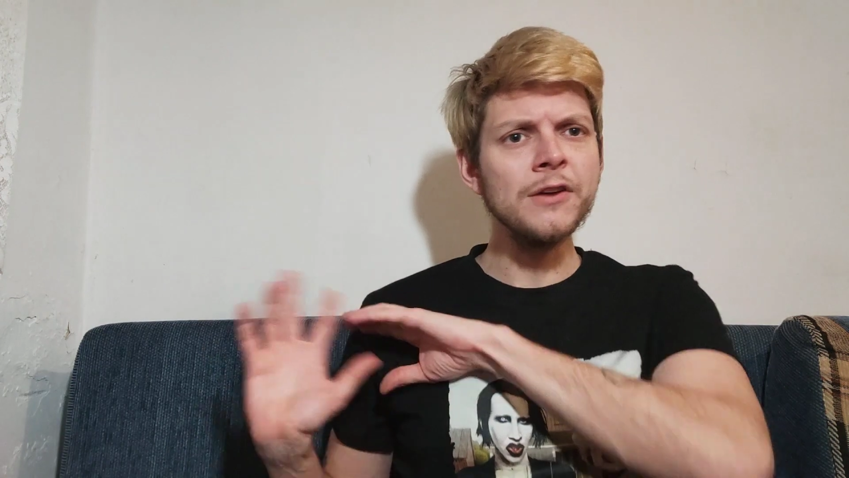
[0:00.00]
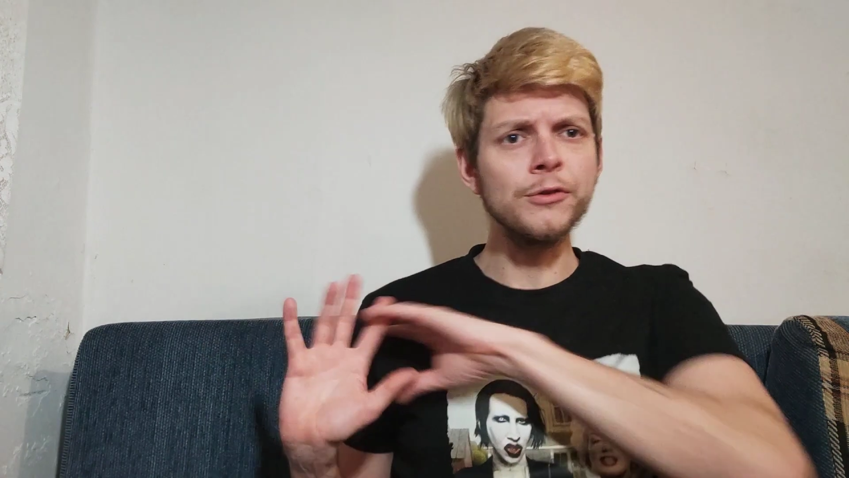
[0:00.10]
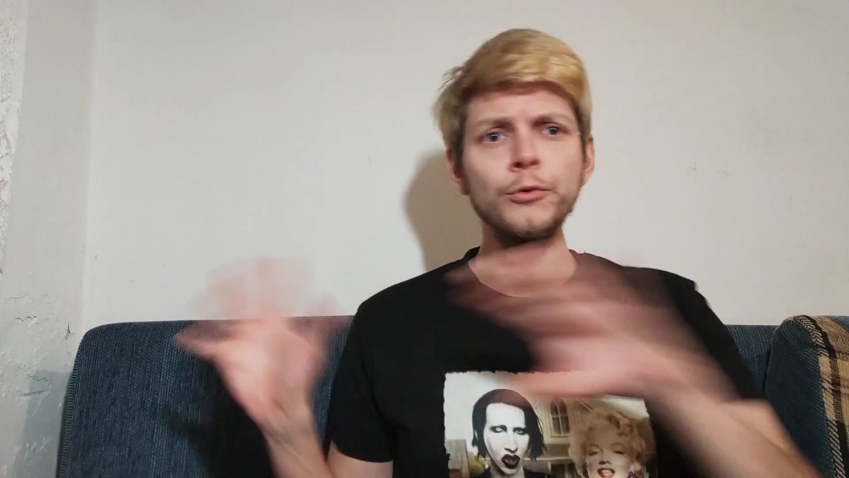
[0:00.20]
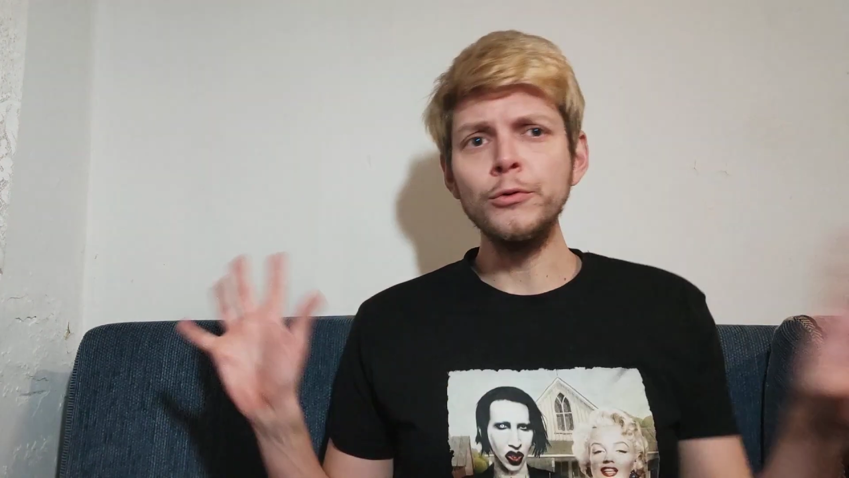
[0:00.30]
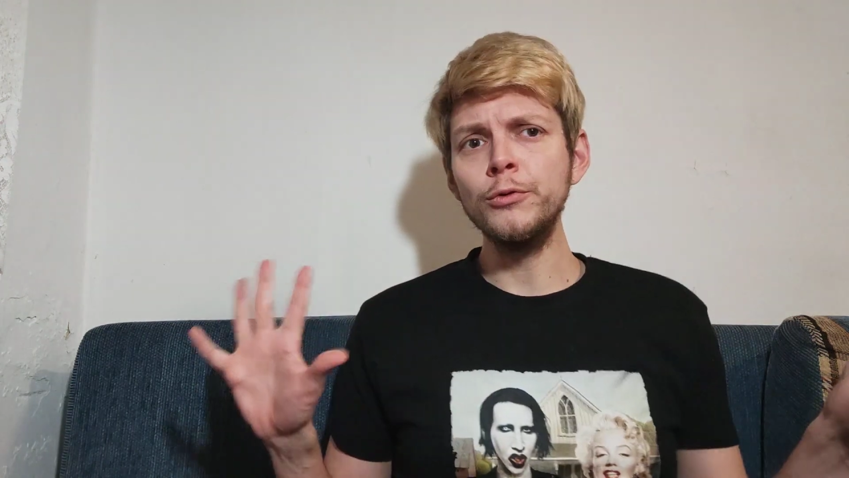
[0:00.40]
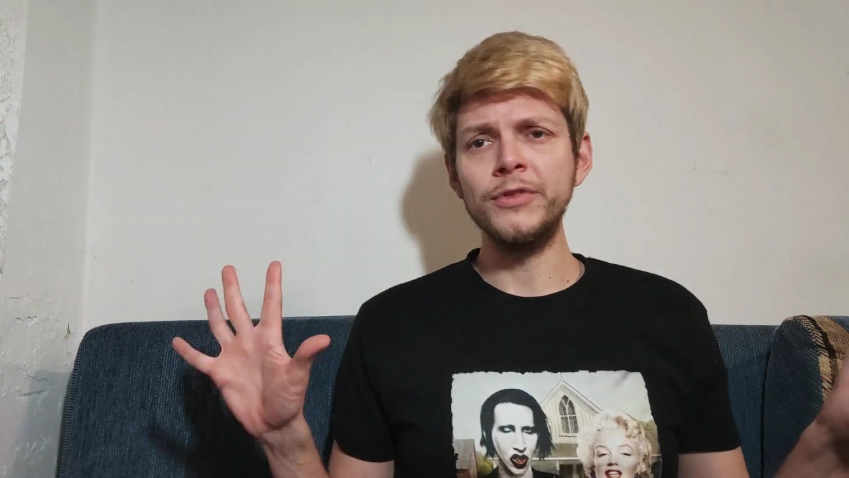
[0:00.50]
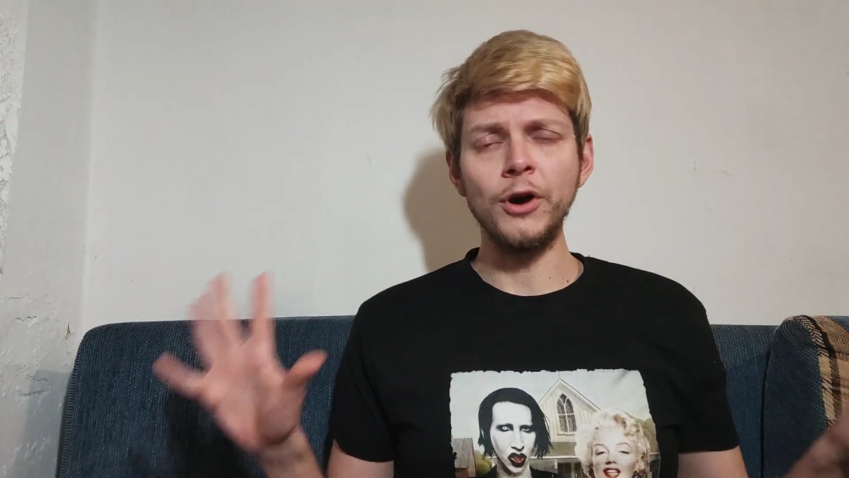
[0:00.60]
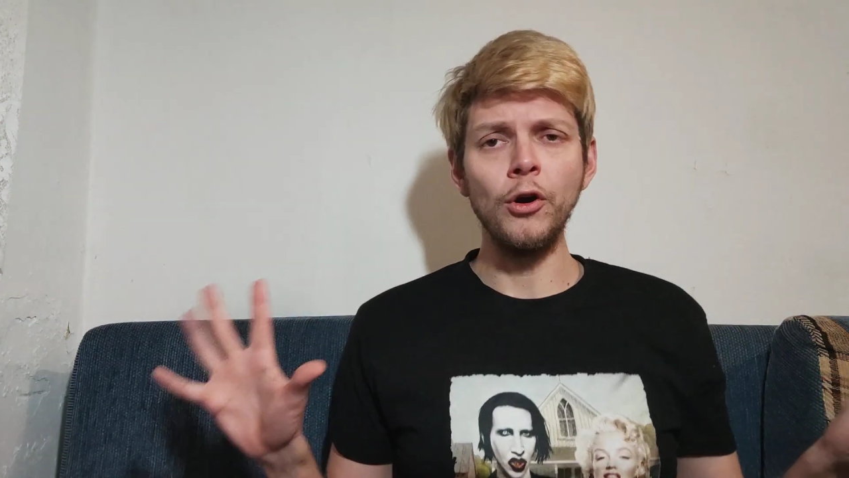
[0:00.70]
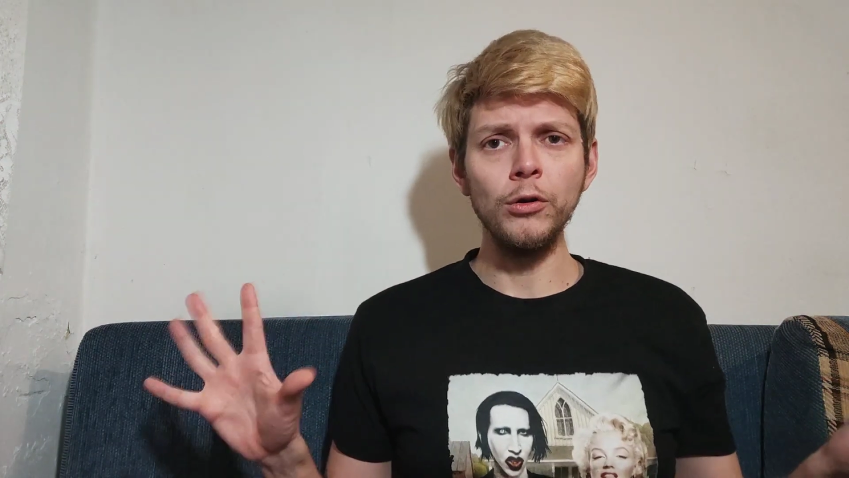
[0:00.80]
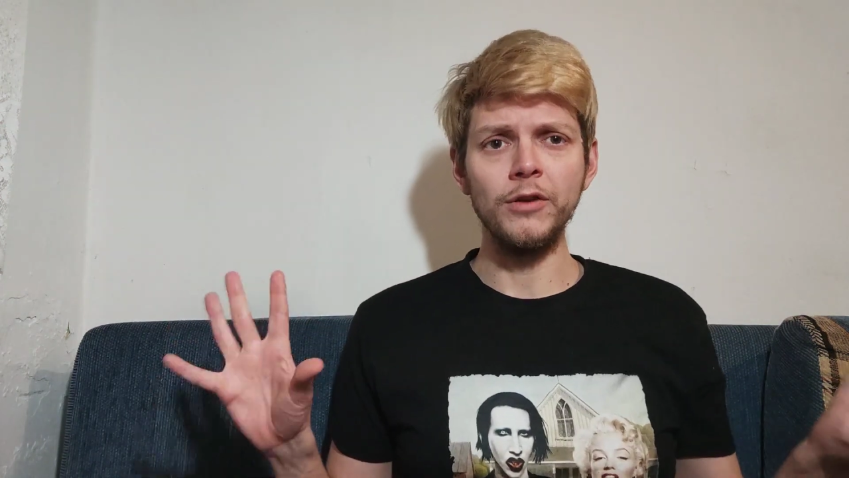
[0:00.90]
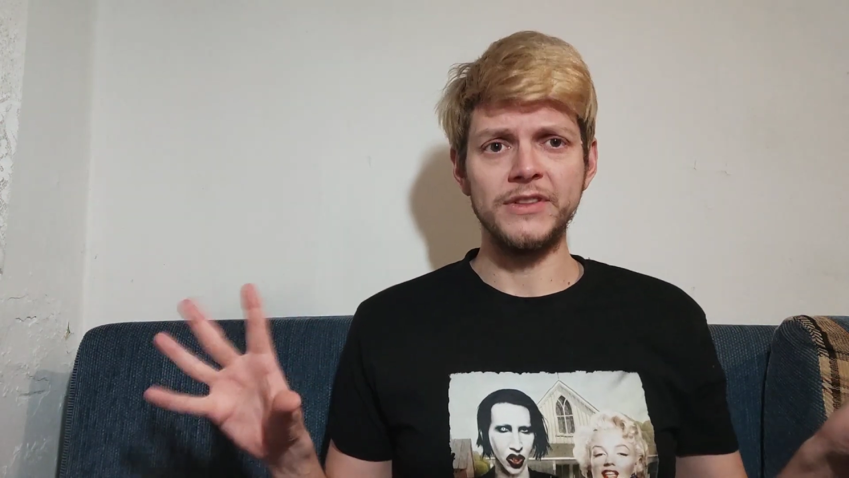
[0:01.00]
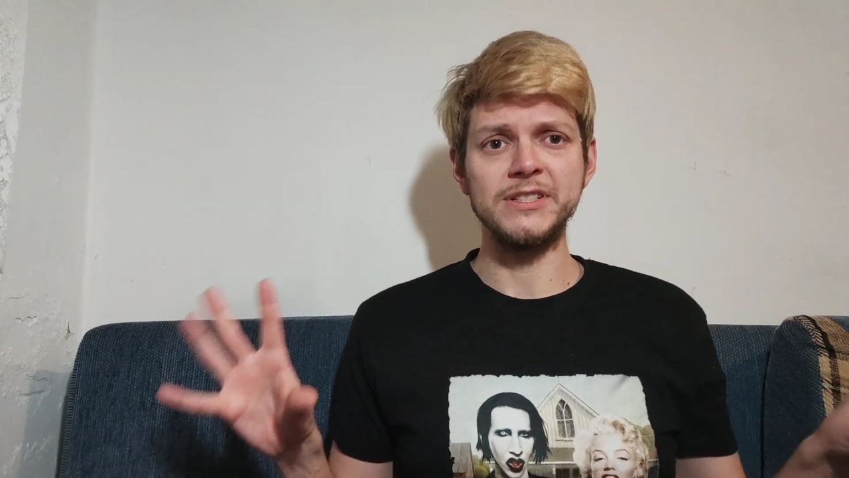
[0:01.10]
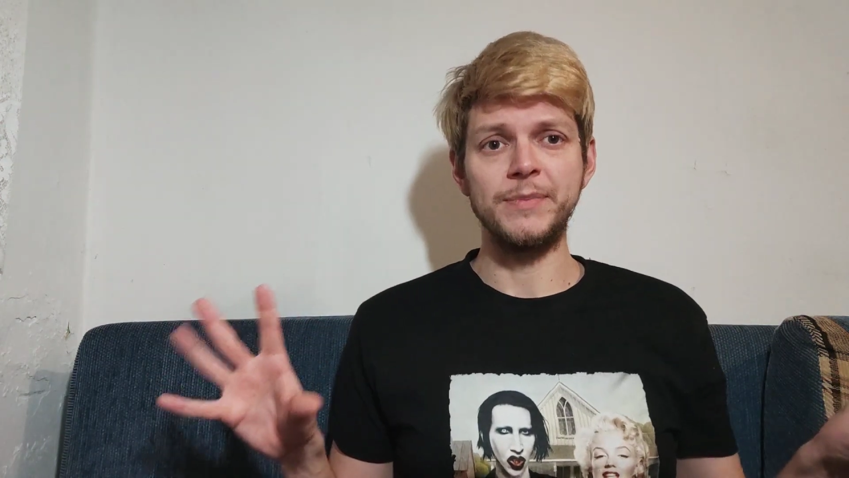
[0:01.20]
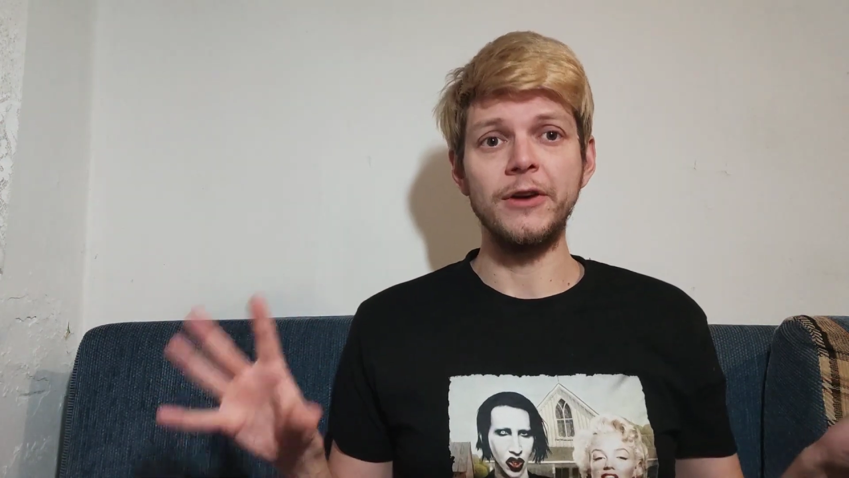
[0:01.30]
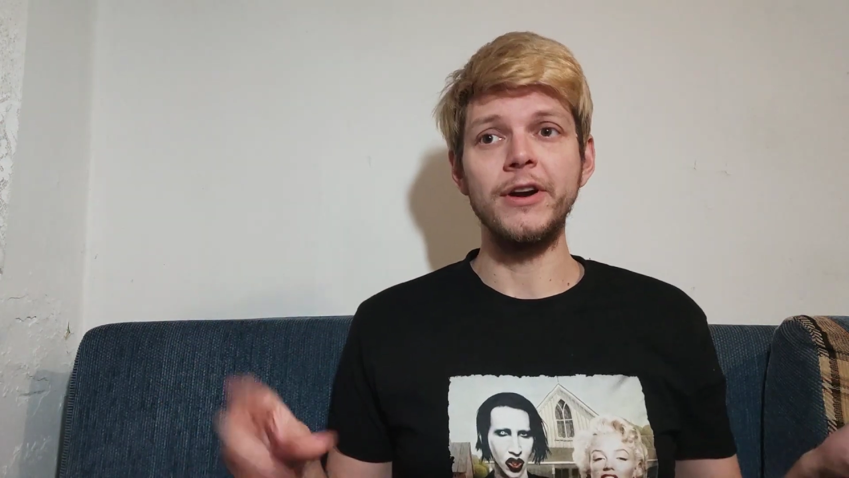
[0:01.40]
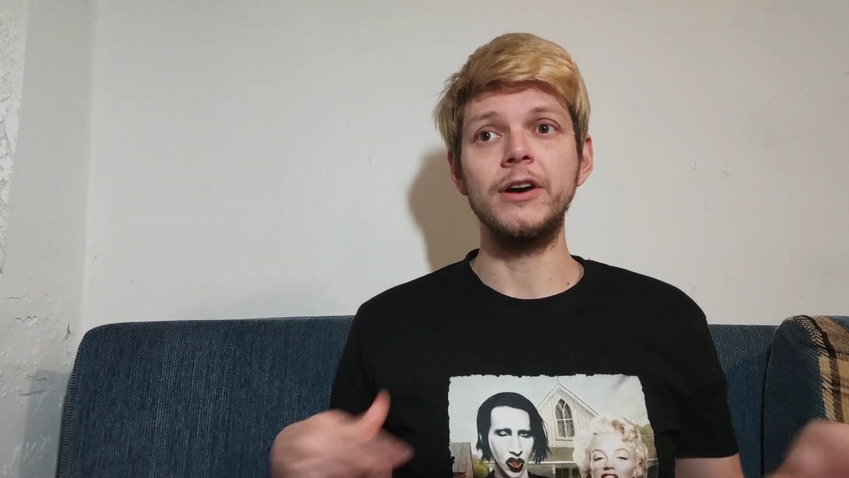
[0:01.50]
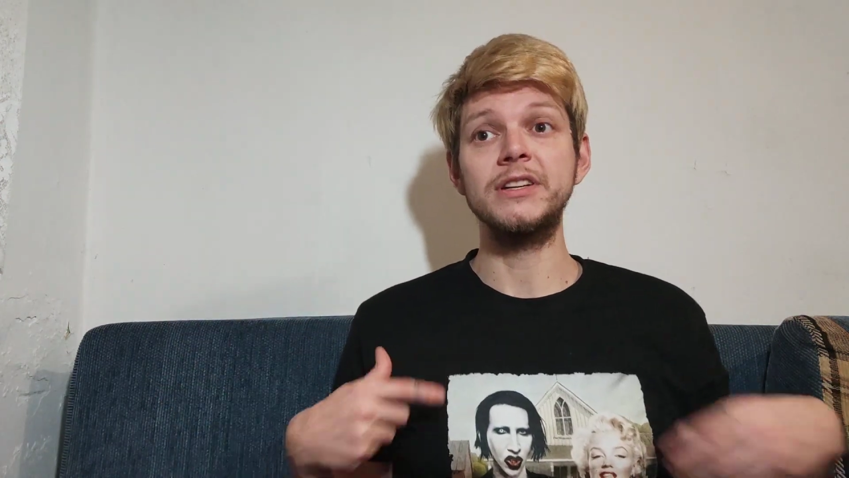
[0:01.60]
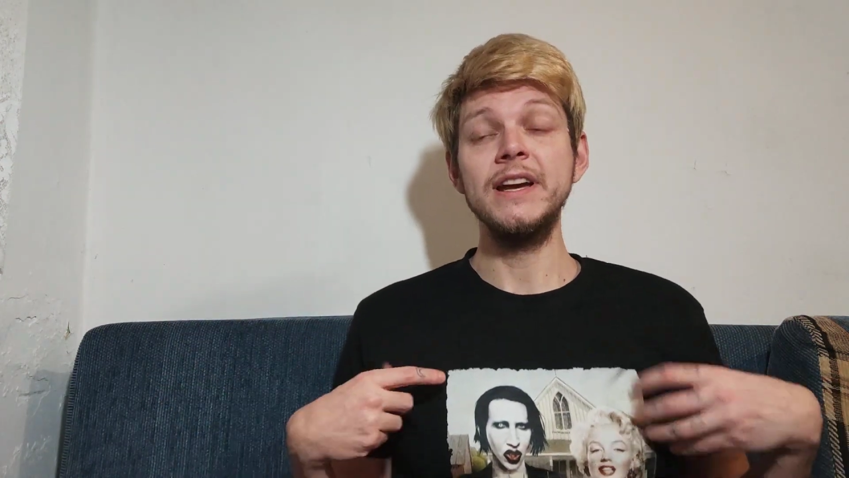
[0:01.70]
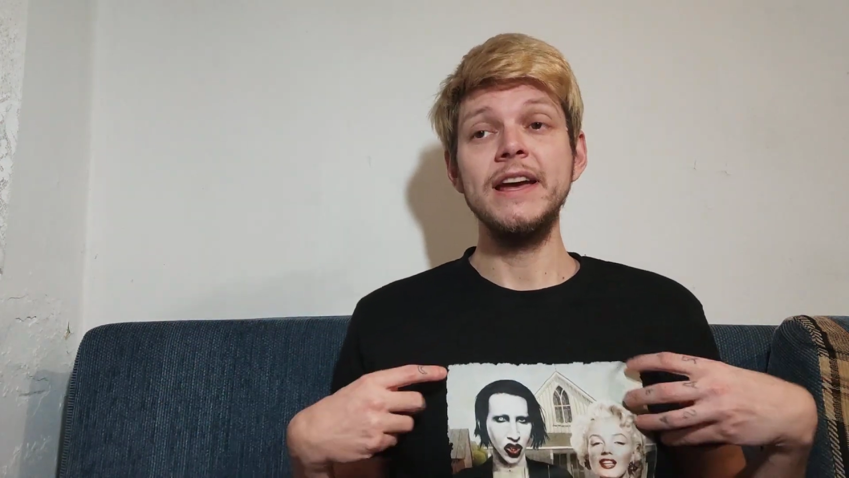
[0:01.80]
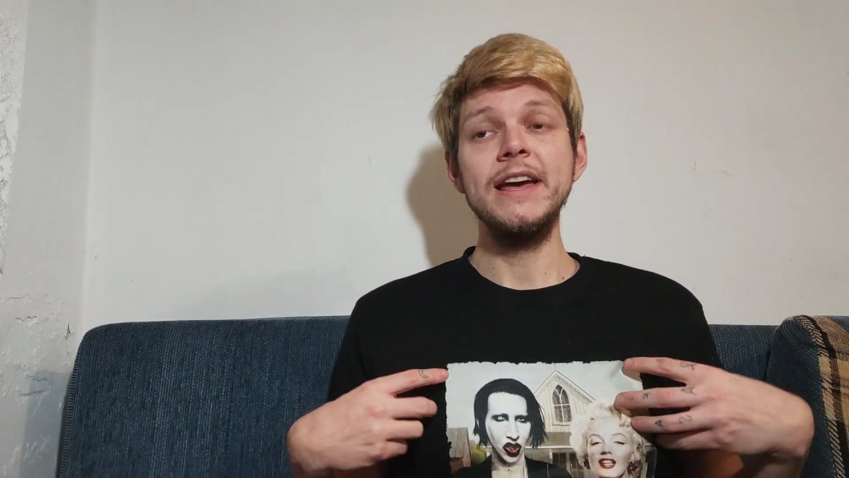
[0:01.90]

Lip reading: Through the whole of this period,